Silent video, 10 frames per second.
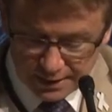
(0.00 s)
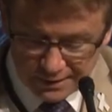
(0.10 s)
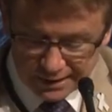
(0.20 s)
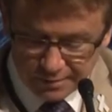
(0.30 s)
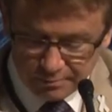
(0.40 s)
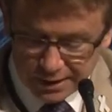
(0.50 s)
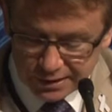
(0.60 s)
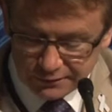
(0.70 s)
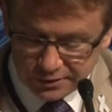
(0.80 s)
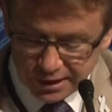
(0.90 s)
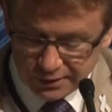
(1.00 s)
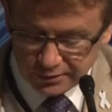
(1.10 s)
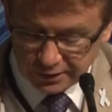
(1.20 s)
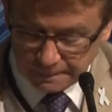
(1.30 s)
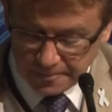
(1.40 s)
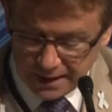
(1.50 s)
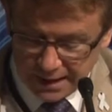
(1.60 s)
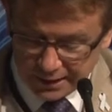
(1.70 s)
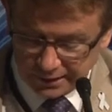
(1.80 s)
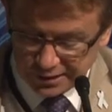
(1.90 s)
that competitive tendering
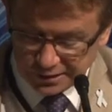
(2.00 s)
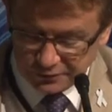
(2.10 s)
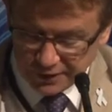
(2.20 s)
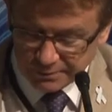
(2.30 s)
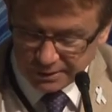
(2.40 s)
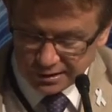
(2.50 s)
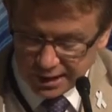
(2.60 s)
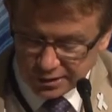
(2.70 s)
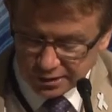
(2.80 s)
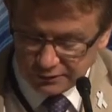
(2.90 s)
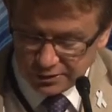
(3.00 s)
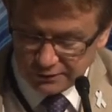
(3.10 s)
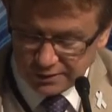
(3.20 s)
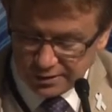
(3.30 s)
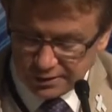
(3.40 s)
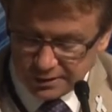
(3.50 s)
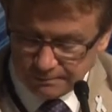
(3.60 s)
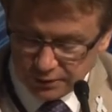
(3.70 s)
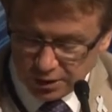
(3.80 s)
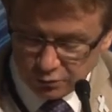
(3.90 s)
had led to fragmentation of services,
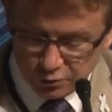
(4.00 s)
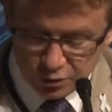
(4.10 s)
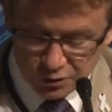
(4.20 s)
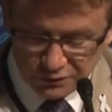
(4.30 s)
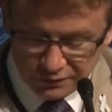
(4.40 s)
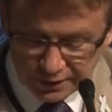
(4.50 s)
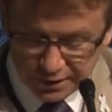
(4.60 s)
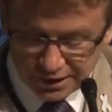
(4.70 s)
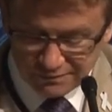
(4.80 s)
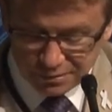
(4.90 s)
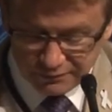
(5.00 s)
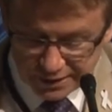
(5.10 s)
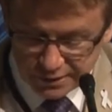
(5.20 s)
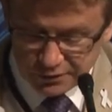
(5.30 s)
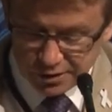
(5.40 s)
reduced funding of preventive